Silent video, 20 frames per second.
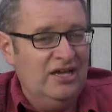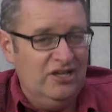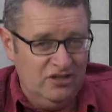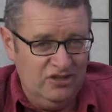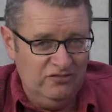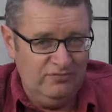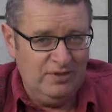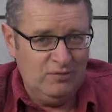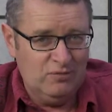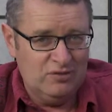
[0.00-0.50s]

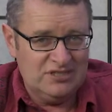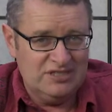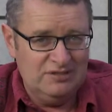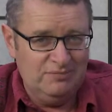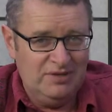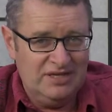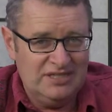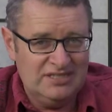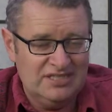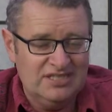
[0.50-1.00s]
You've been watching
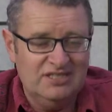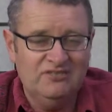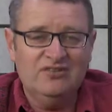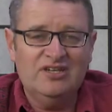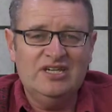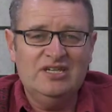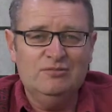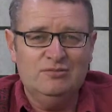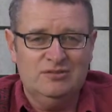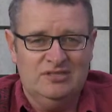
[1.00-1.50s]
Bent
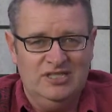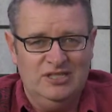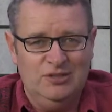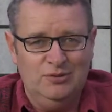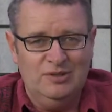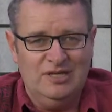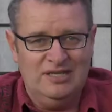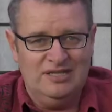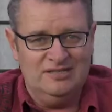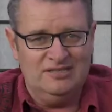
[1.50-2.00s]
TV. We'll see you
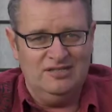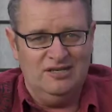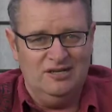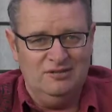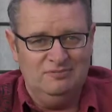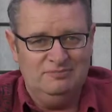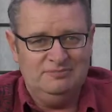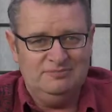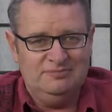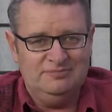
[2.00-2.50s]
another time.